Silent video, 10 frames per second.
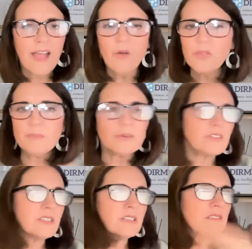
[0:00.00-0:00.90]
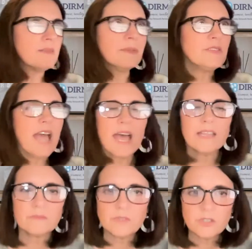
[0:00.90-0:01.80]
healthy person, someone who's
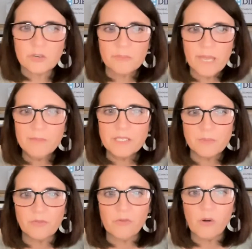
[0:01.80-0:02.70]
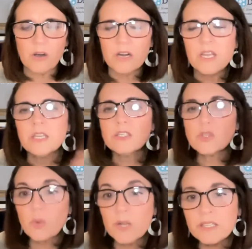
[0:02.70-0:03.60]
had term babies before,
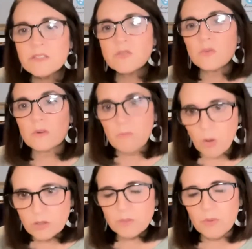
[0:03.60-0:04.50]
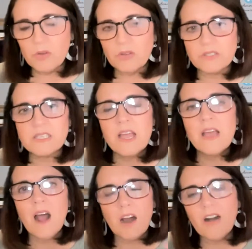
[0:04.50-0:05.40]
twins or multiples
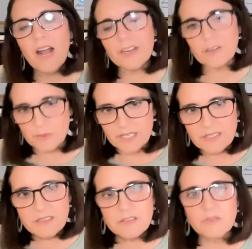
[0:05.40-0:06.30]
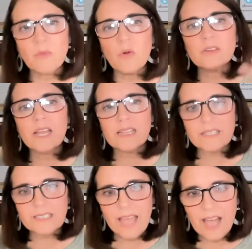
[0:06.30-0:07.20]
are higher risk. They're more
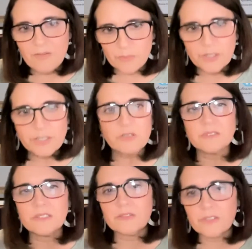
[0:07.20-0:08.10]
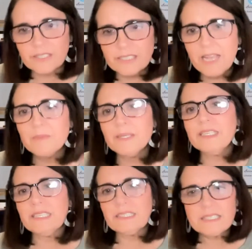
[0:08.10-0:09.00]
likely to have preterm delivery,
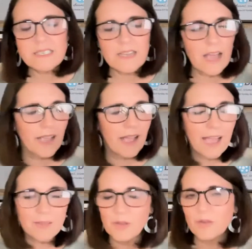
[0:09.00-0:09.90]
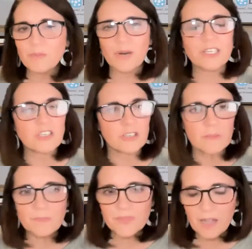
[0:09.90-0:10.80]
diabetes, high blood pressure,
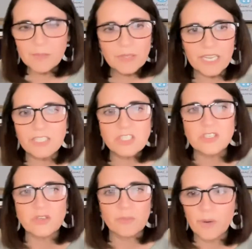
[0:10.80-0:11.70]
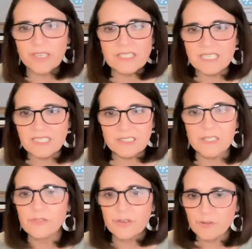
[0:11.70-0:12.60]
complications during pregnancy and
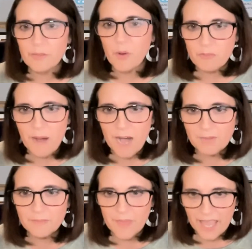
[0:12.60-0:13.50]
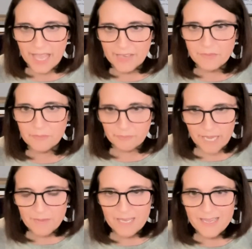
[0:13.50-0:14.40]
delivery for both mom and
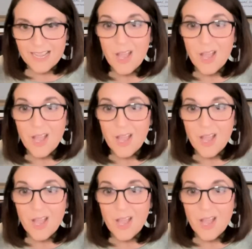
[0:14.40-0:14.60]
baby.